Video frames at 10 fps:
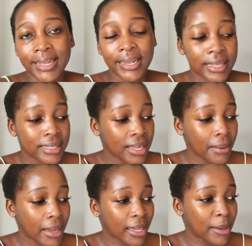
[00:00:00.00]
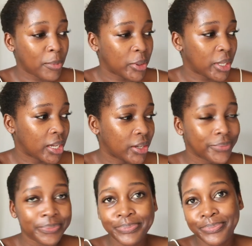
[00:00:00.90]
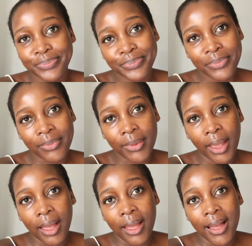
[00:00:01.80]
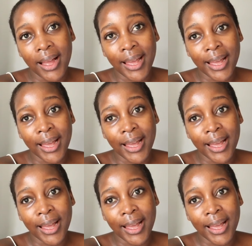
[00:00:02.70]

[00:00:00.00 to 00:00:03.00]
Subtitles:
Last time I came on here, I